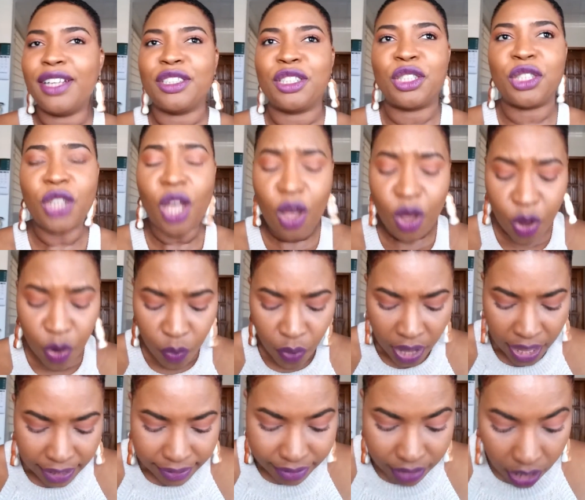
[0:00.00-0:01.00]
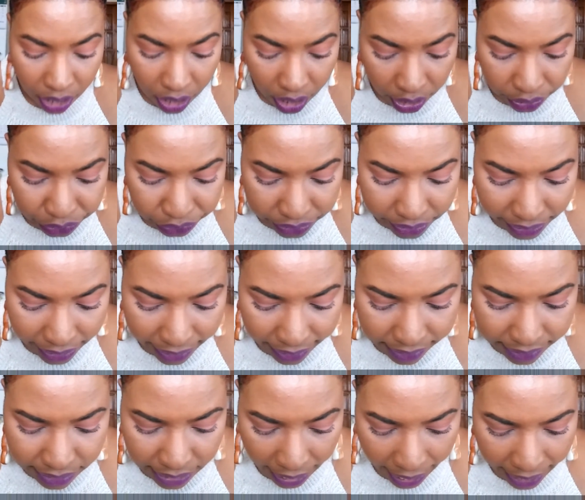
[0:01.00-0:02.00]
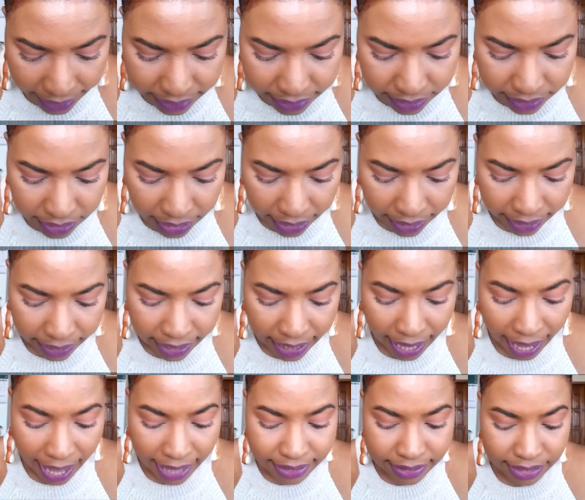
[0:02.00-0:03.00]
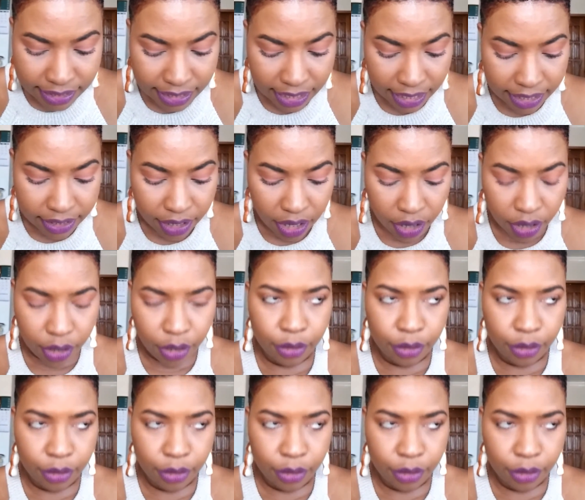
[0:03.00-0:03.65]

So the other things I said,